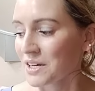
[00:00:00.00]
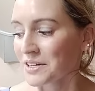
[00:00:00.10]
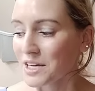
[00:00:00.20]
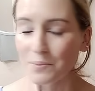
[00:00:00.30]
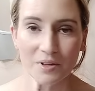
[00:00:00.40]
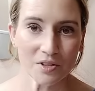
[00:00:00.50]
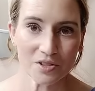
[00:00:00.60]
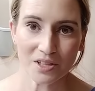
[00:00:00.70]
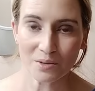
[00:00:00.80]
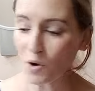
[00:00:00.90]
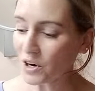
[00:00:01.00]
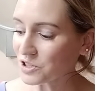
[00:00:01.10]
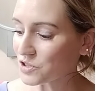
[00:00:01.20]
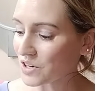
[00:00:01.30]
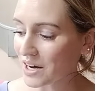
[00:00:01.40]
Keeping your skin
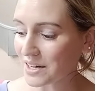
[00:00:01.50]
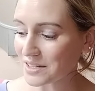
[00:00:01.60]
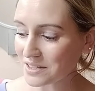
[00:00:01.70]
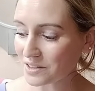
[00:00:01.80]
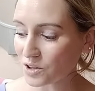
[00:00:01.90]
moisturized.